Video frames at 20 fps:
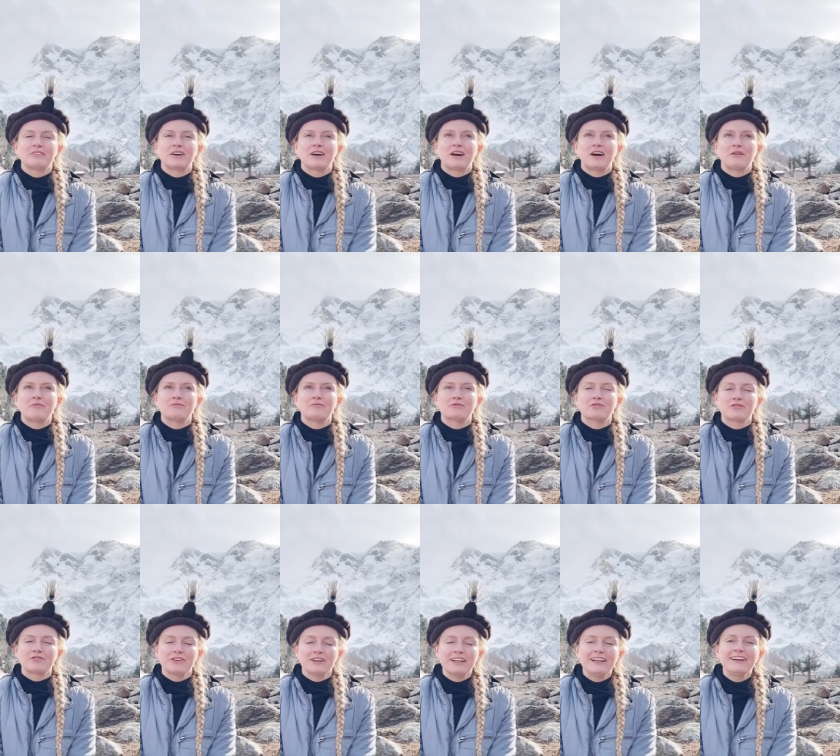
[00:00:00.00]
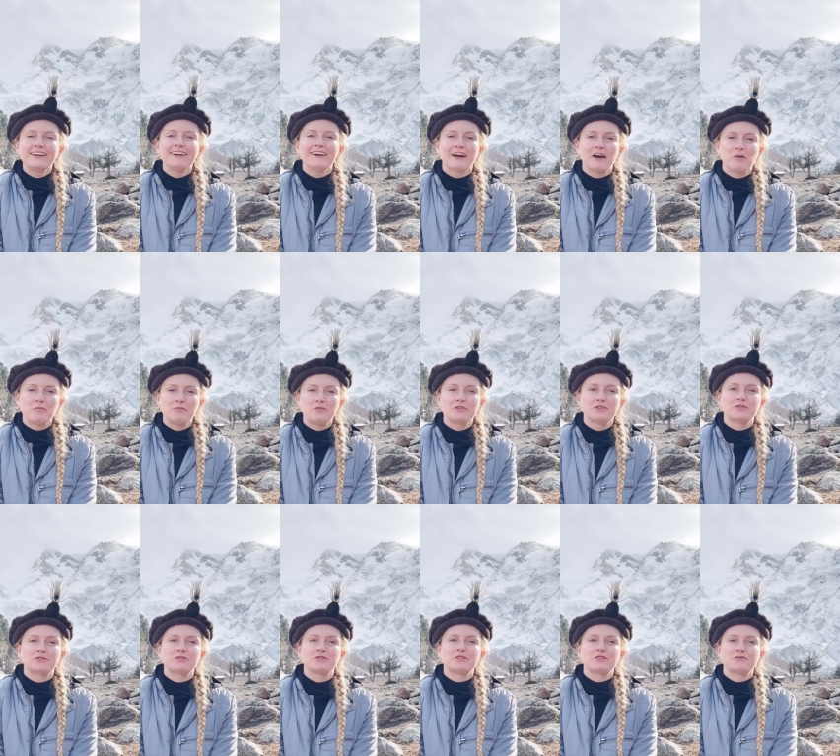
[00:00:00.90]
i'm really happy
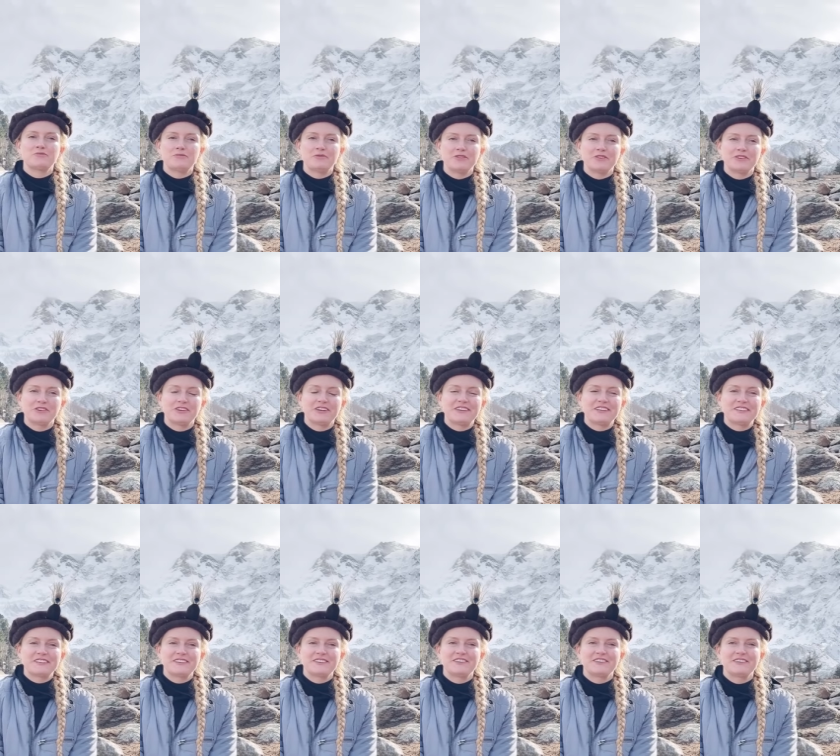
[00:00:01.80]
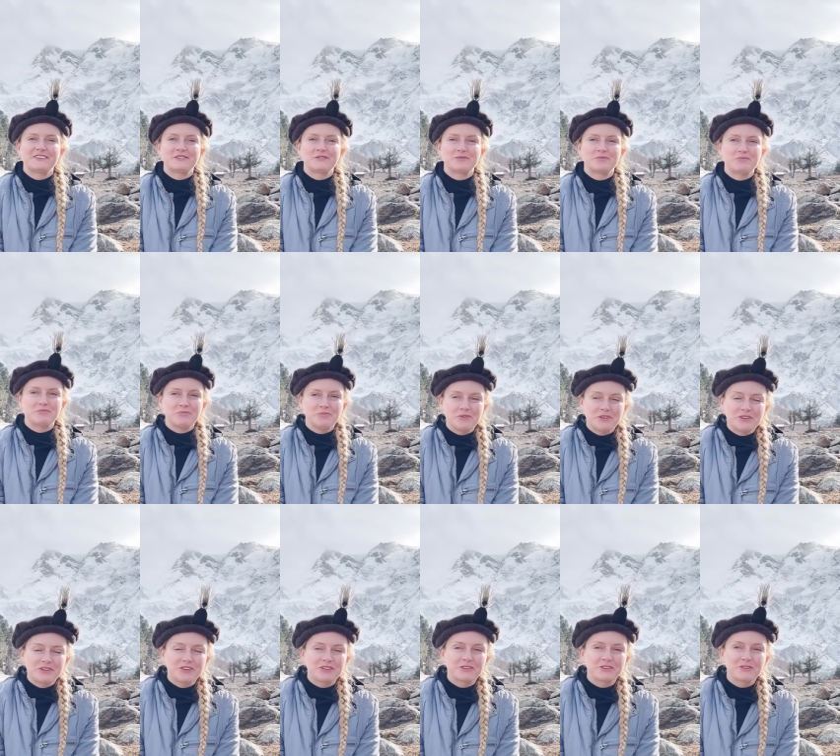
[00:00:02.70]
to experience the
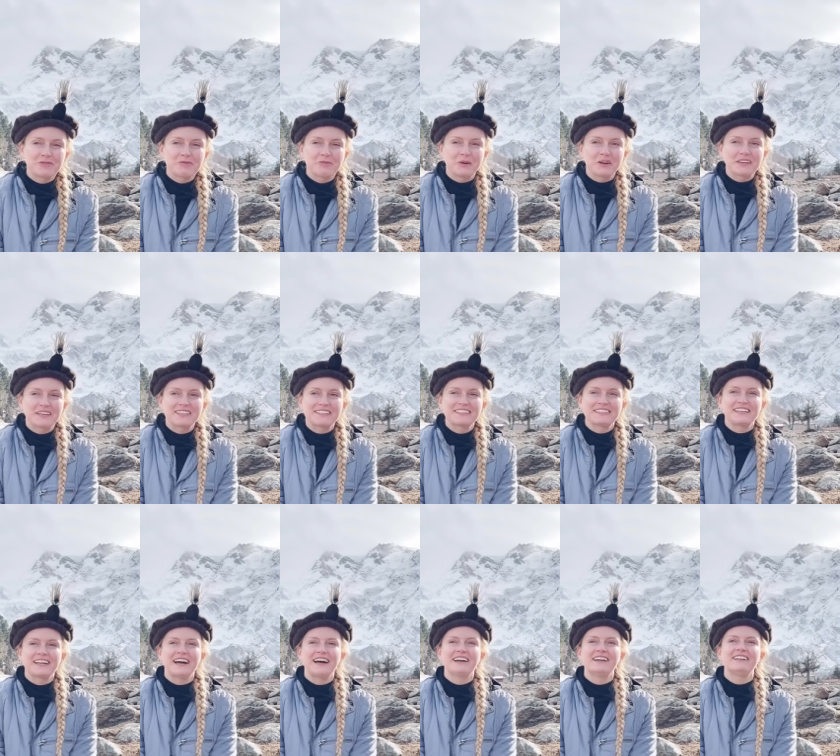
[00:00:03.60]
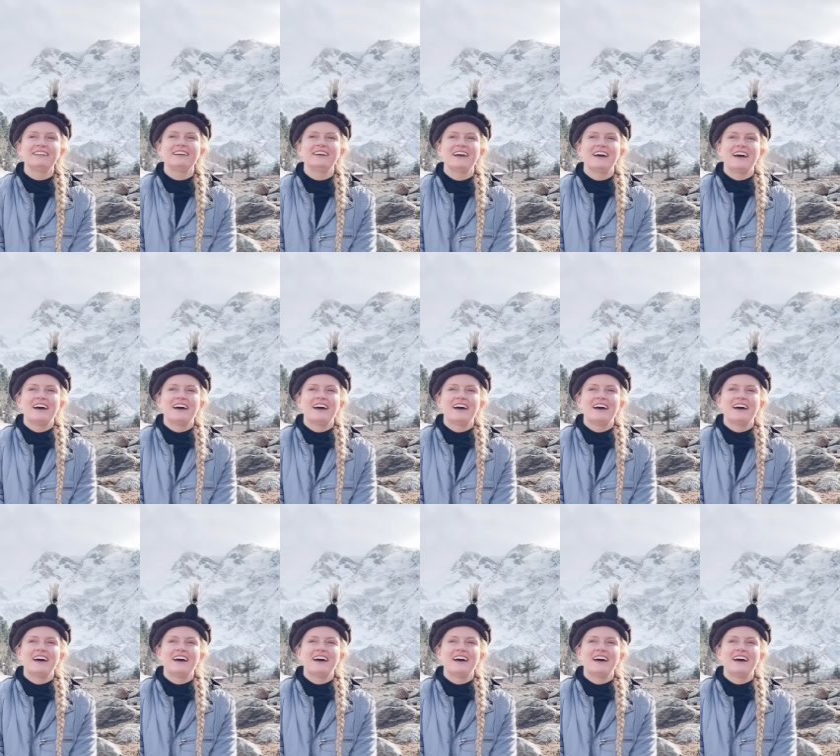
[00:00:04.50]
spirit of pakistan